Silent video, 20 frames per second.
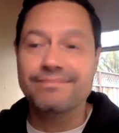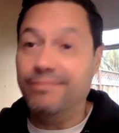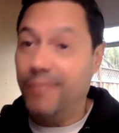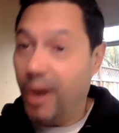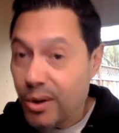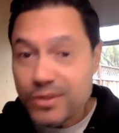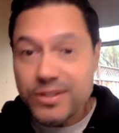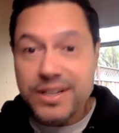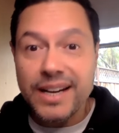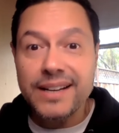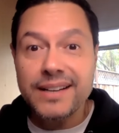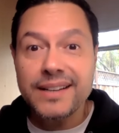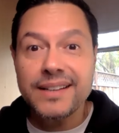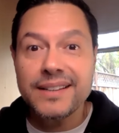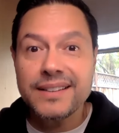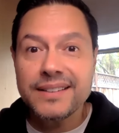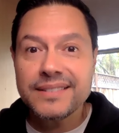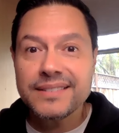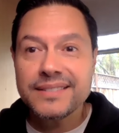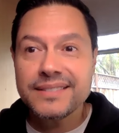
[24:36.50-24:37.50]
Most
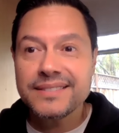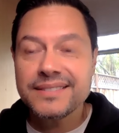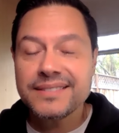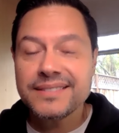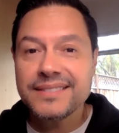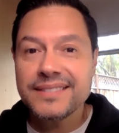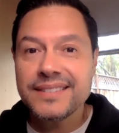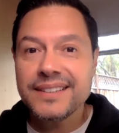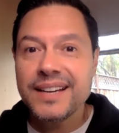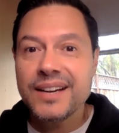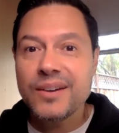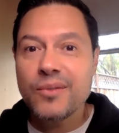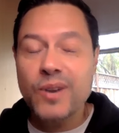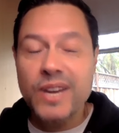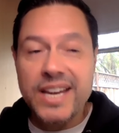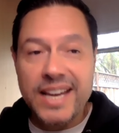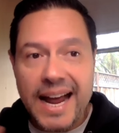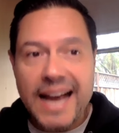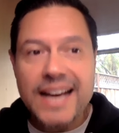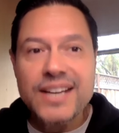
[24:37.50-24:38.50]
likely.
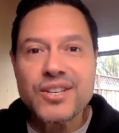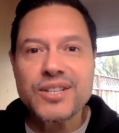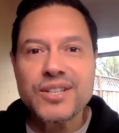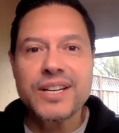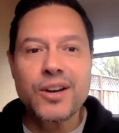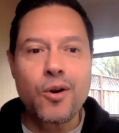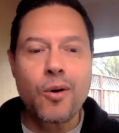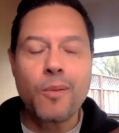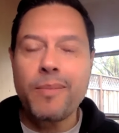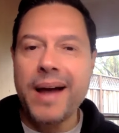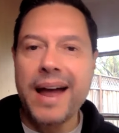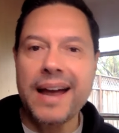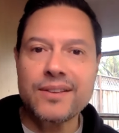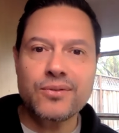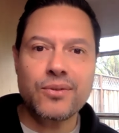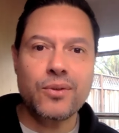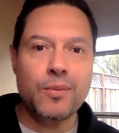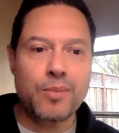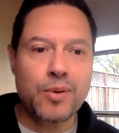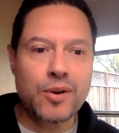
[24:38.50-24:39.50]
We can actually go back
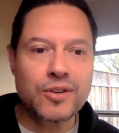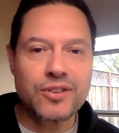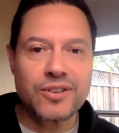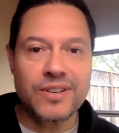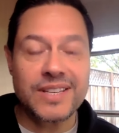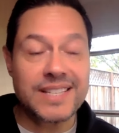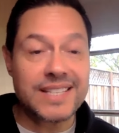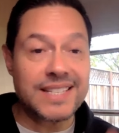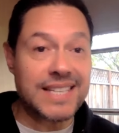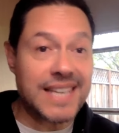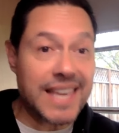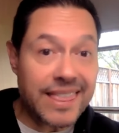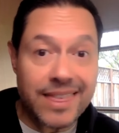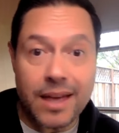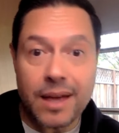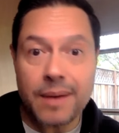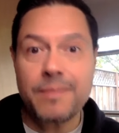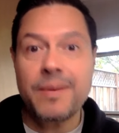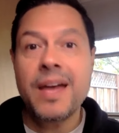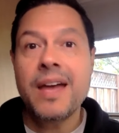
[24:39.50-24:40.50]
to the person and see
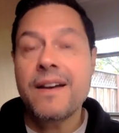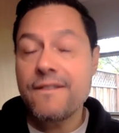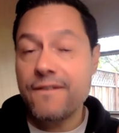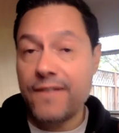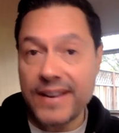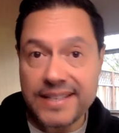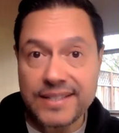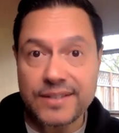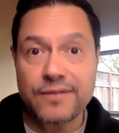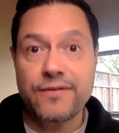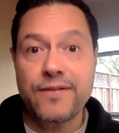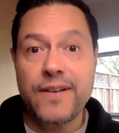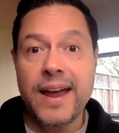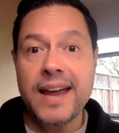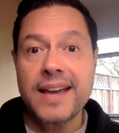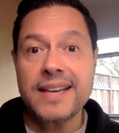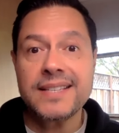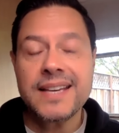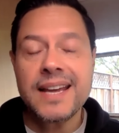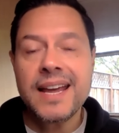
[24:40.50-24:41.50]
them face to
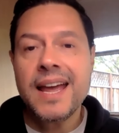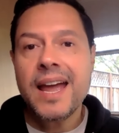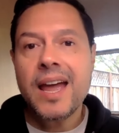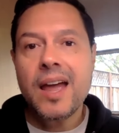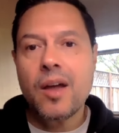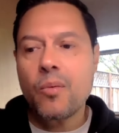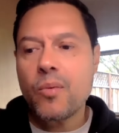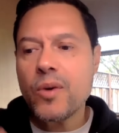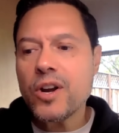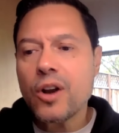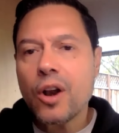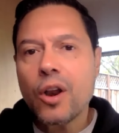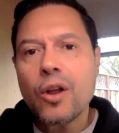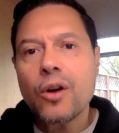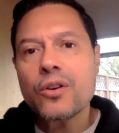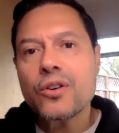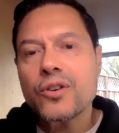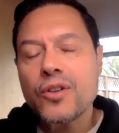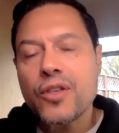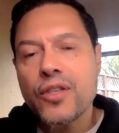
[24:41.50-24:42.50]
face. And we no
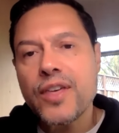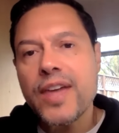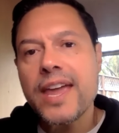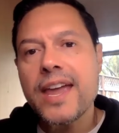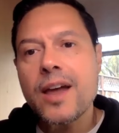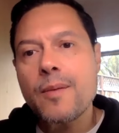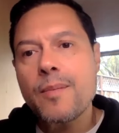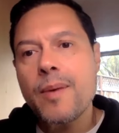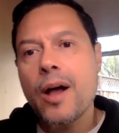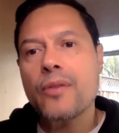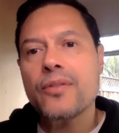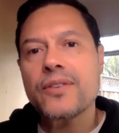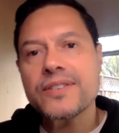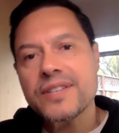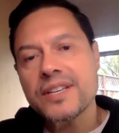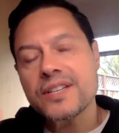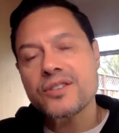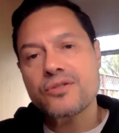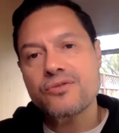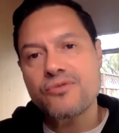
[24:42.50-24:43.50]
longer think about the
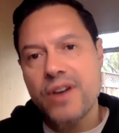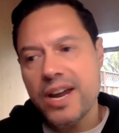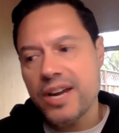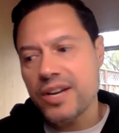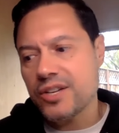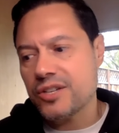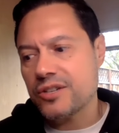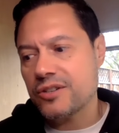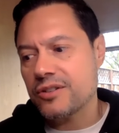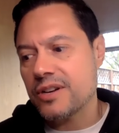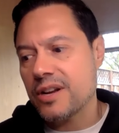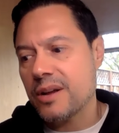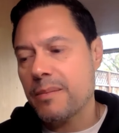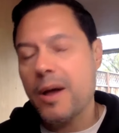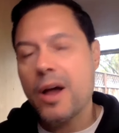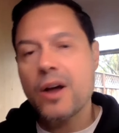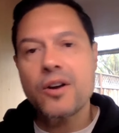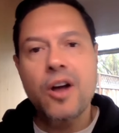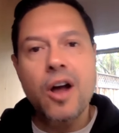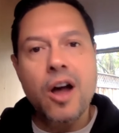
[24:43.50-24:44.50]
situation,
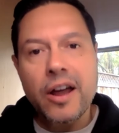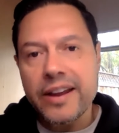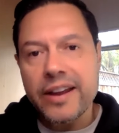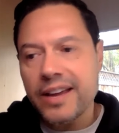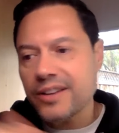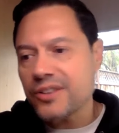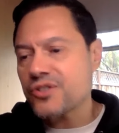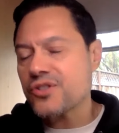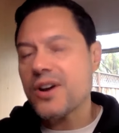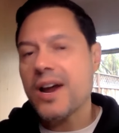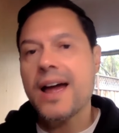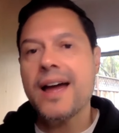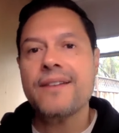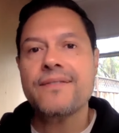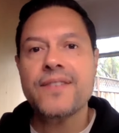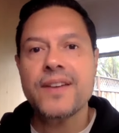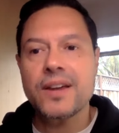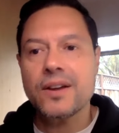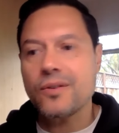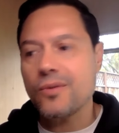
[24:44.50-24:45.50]
about cutting in
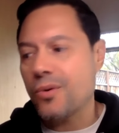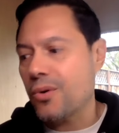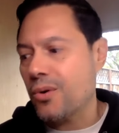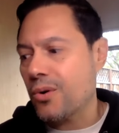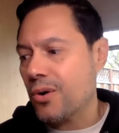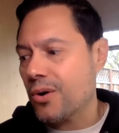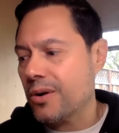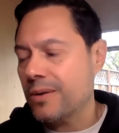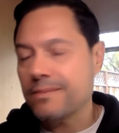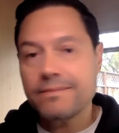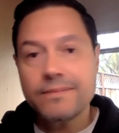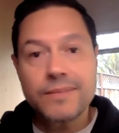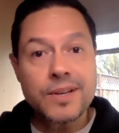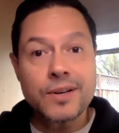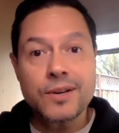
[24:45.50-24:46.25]
traffic or,